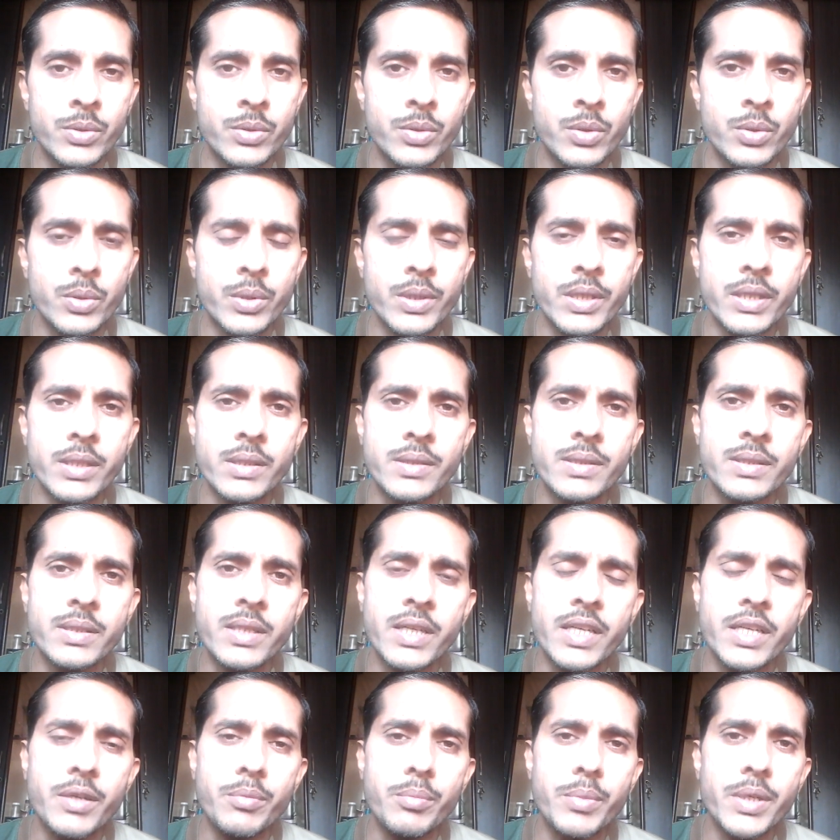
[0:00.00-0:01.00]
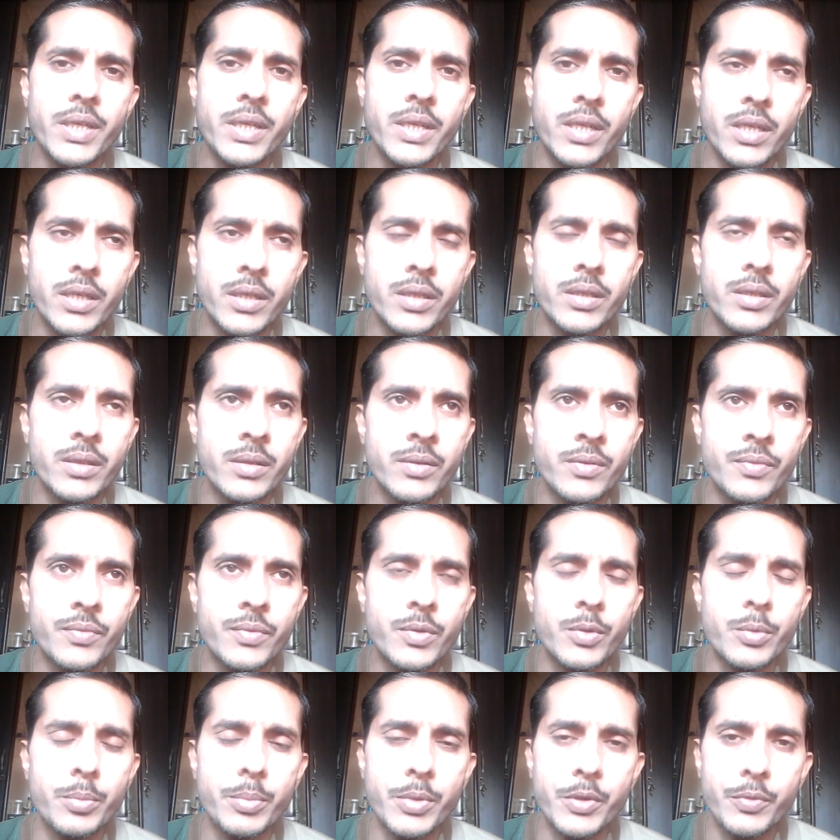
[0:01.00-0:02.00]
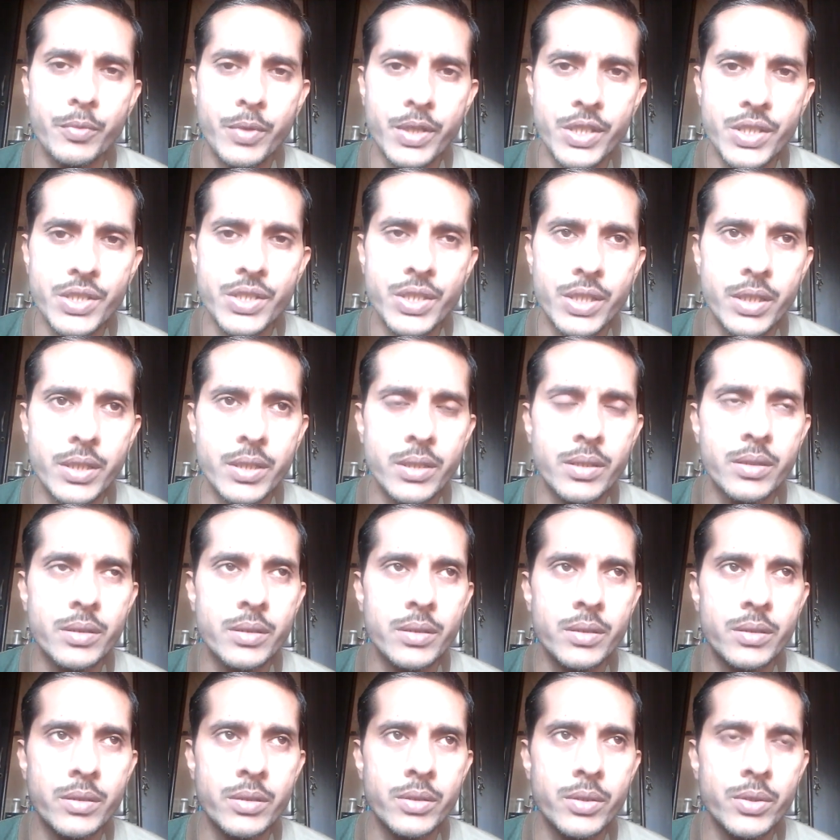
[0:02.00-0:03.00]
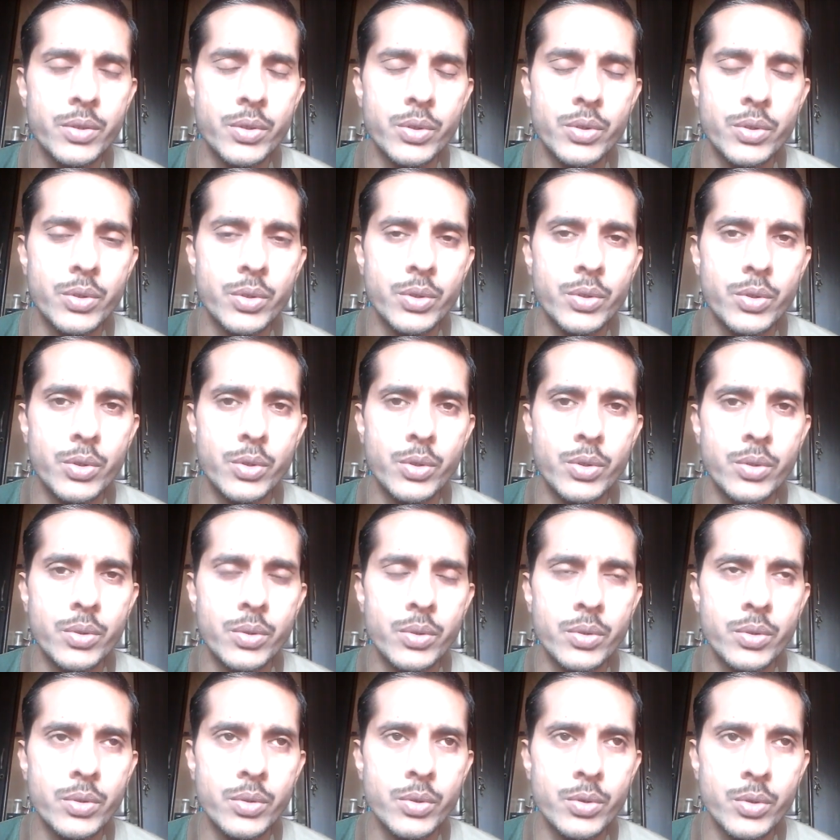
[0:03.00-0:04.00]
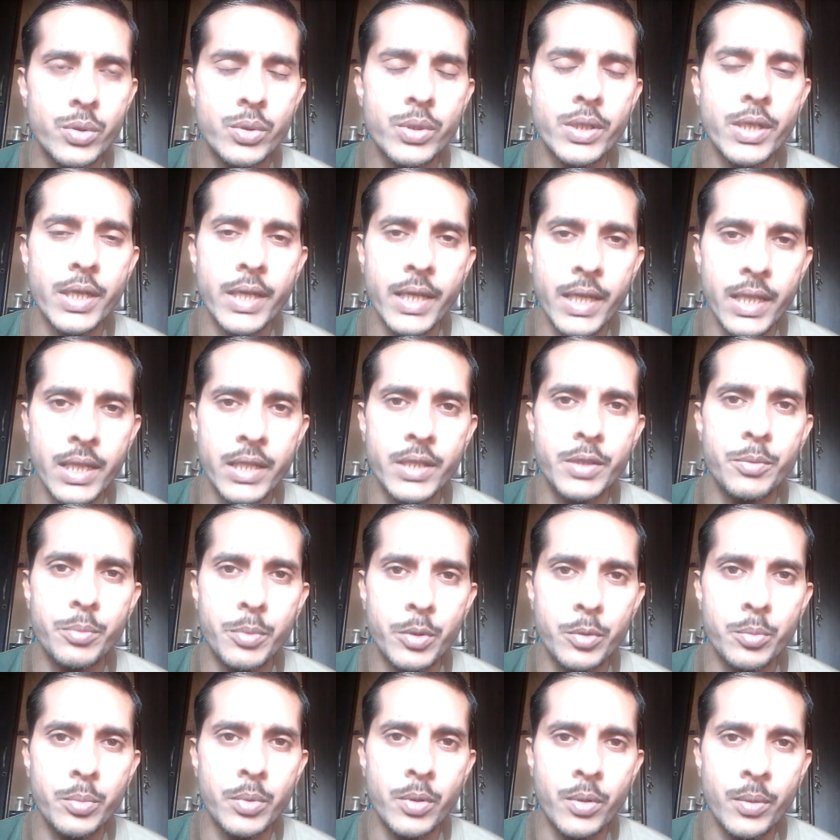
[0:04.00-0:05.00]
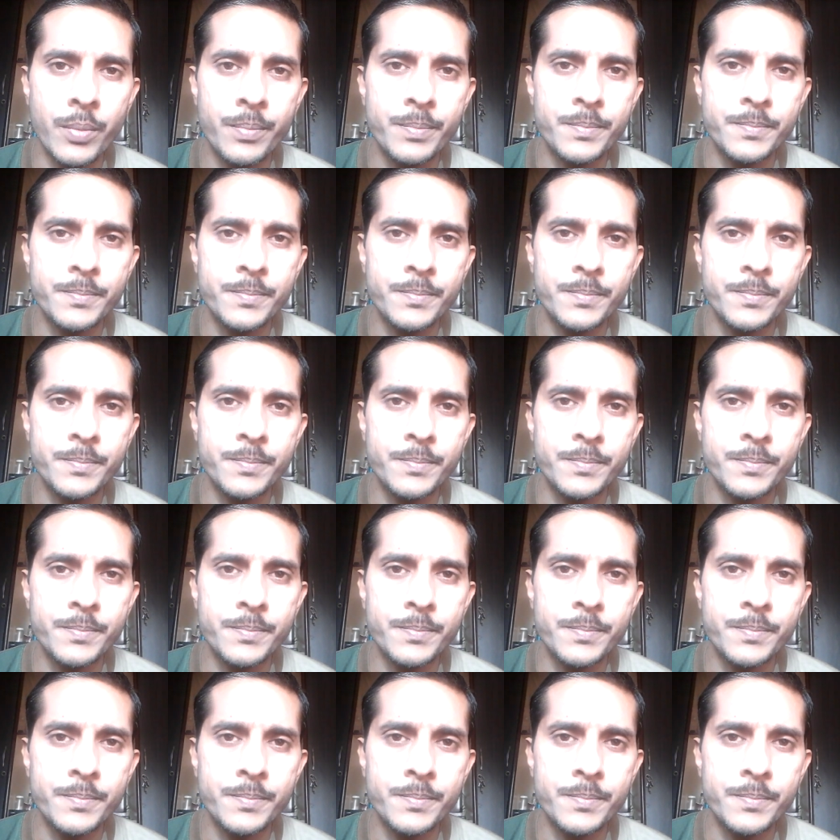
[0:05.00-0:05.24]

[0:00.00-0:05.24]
So this can be done for prevention to the healthy people.